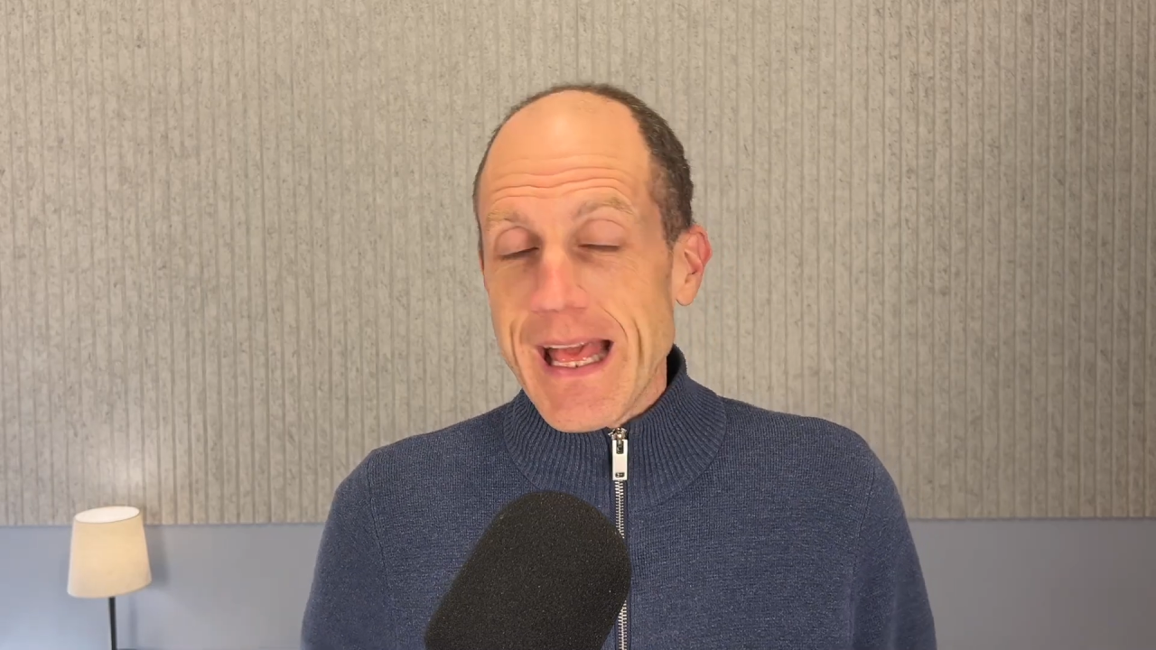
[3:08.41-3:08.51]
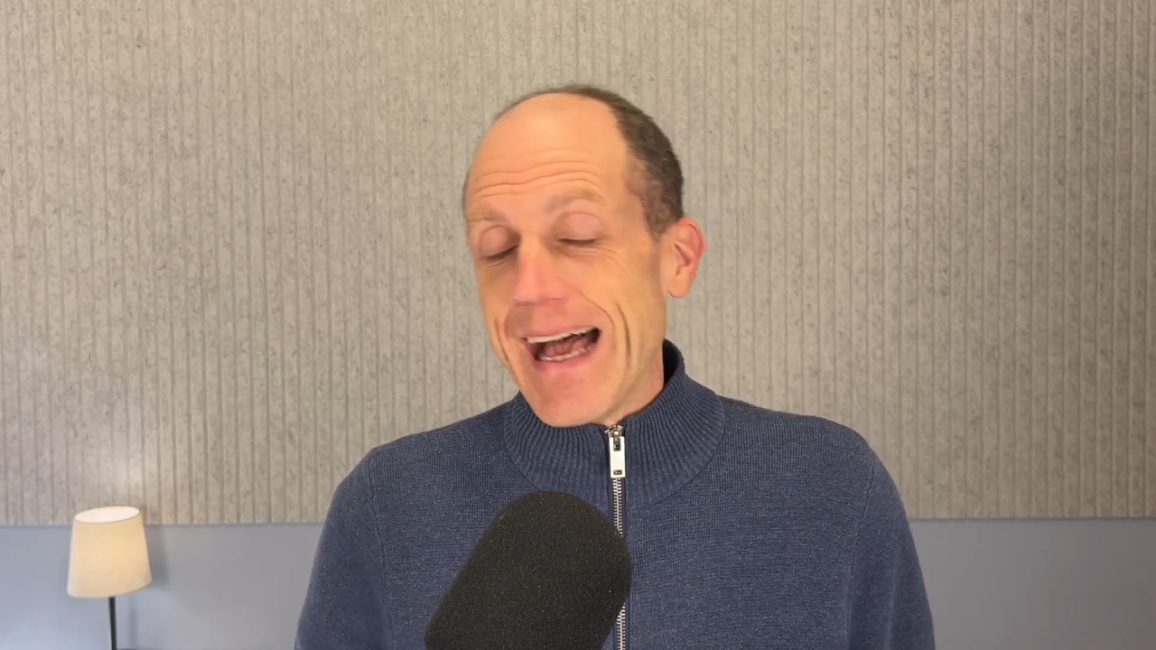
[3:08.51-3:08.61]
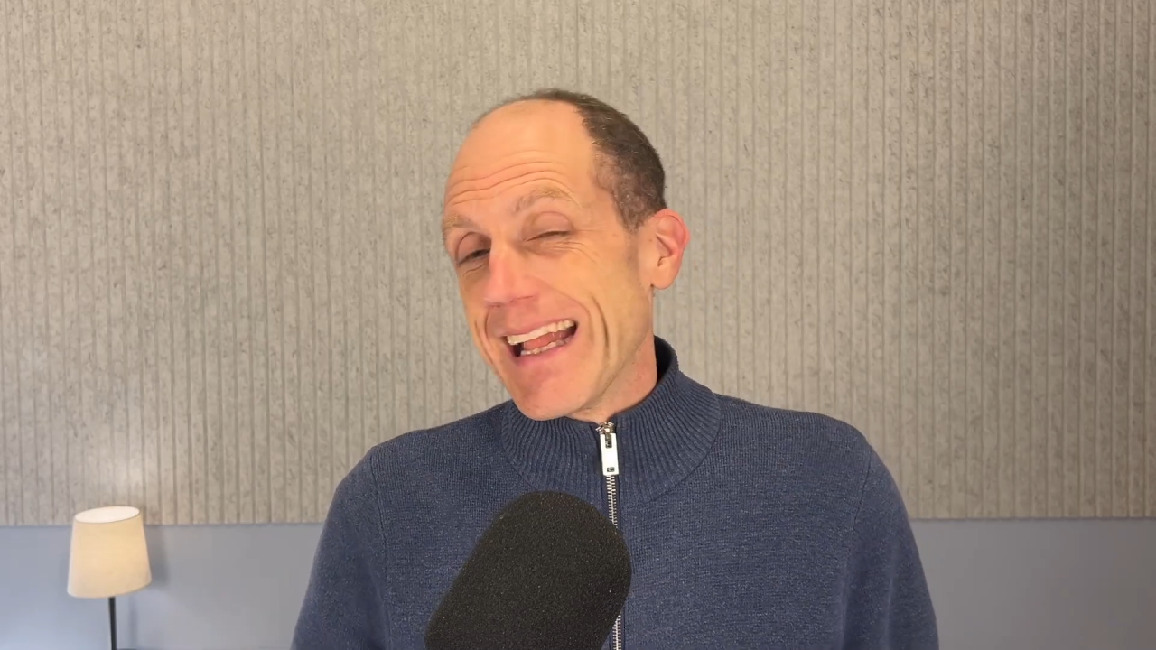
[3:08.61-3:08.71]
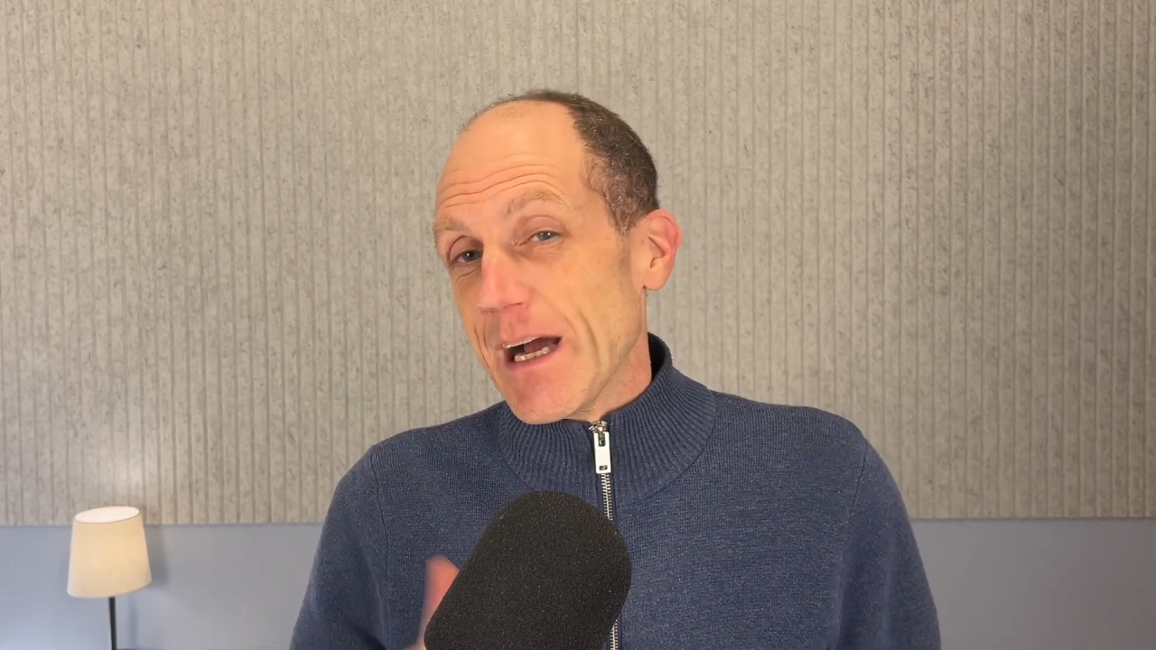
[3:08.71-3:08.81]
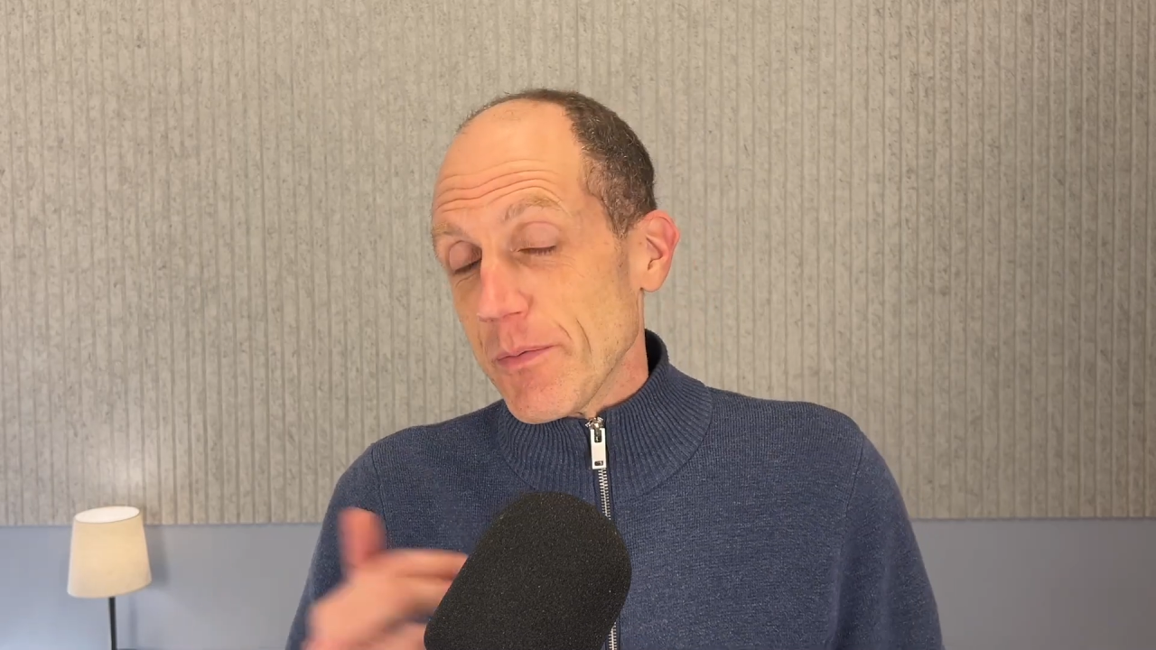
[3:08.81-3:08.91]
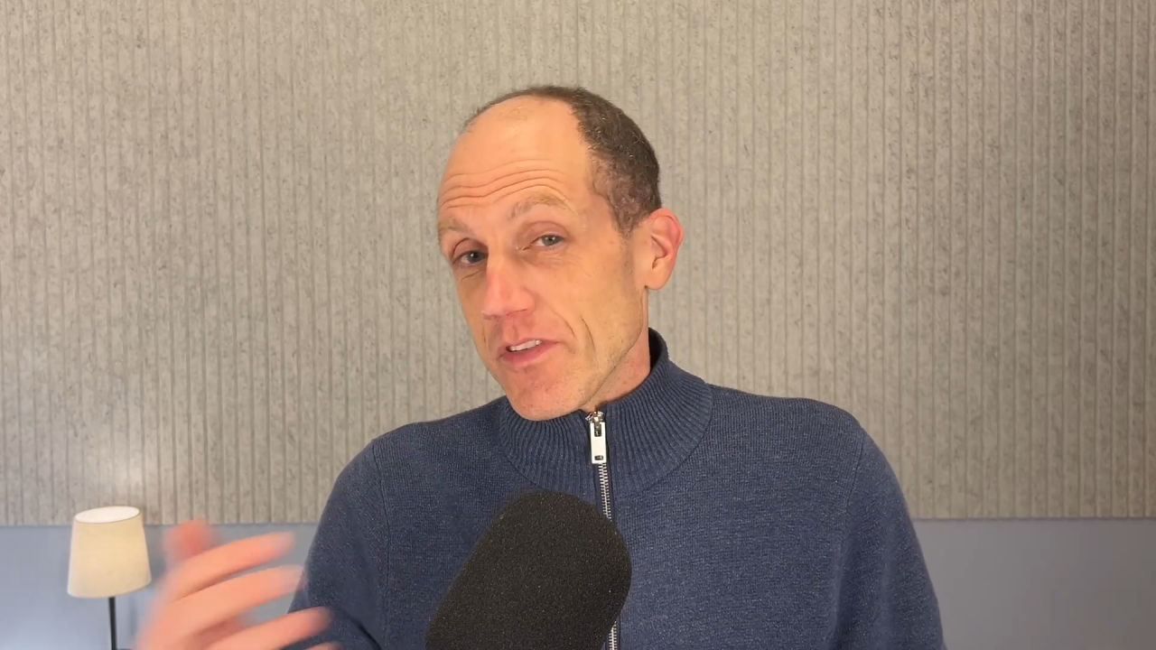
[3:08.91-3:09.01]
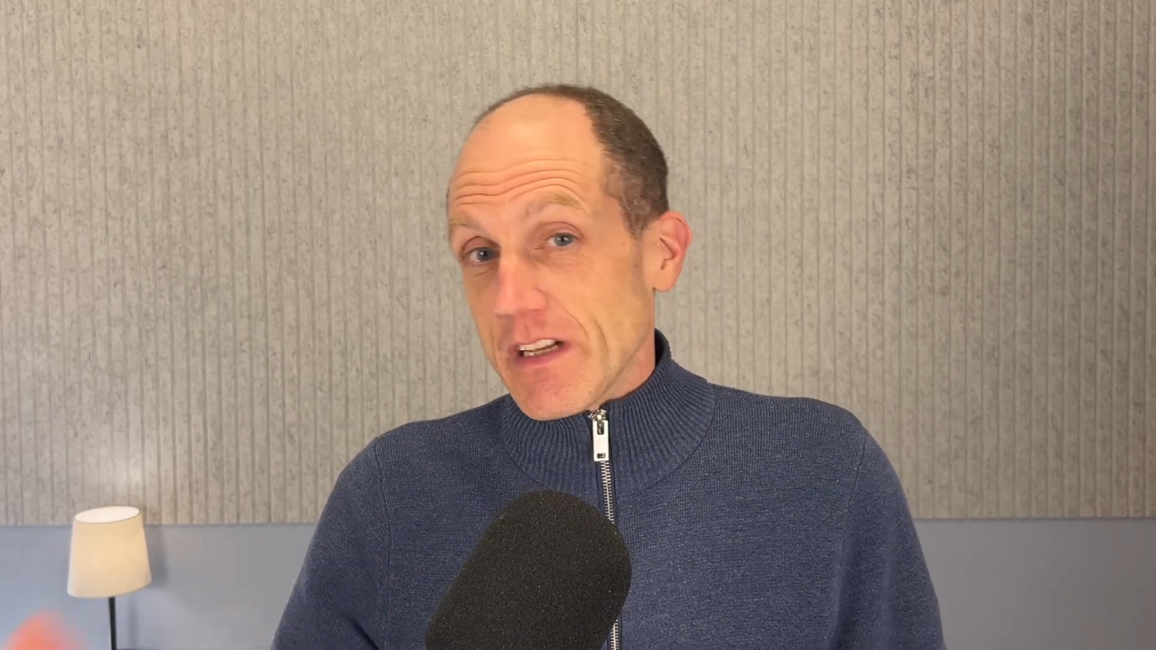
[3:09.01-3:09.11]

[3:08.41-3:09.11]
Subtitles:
and helps the